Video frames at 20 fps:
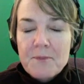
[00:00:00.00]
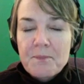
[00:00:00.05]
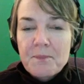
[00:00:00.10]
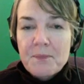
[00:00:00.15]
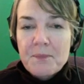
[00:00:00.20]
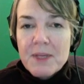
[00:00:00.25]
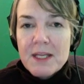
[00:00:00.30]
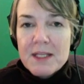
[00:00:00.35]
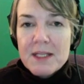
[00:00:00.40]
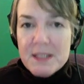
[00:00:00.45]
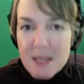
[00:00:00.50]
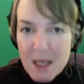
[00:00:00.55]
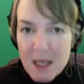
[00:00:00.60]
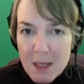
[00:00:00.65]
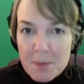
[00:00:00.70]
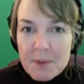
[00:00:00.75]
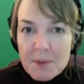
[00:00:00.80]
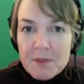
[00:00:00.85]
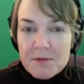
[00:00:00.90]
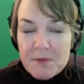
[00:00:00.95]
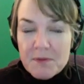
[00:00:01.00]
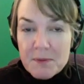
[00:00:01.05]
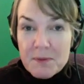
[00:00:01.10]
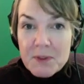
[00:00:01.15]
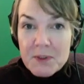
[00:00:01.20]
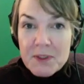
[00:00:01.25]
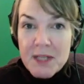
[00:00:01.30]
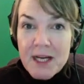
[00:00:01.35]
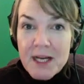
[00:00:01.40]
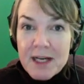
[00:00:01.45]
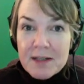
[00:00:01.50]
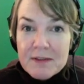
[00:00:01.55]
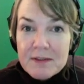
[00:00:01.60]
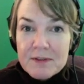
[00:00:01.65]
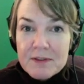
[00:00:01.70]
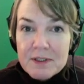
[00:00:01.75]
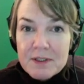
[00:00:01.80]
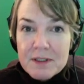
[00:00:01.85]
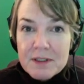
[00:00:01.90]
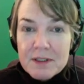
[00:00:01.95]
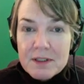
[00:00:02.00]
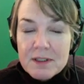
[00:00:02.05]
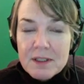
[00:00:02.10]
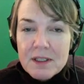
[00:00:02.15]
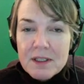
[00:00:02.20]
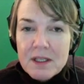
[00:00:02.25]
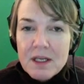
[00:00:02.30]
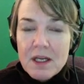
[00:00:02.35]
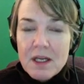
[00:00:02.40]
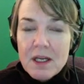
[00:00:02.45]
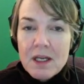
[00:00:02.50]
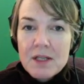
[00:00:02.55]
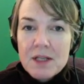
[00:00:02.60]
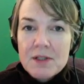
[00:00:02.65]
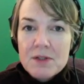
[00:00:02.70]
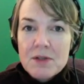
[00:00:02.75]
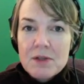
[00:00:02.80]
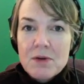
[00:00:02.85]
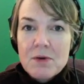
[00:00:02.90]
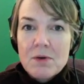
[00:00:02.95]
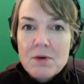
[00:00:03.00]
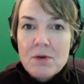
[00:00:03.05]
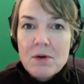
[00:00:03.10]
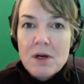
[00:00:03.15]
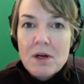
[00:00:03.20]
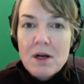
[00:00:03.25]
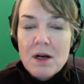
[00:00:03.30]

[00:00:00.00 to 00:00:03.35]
is coming from the left. And so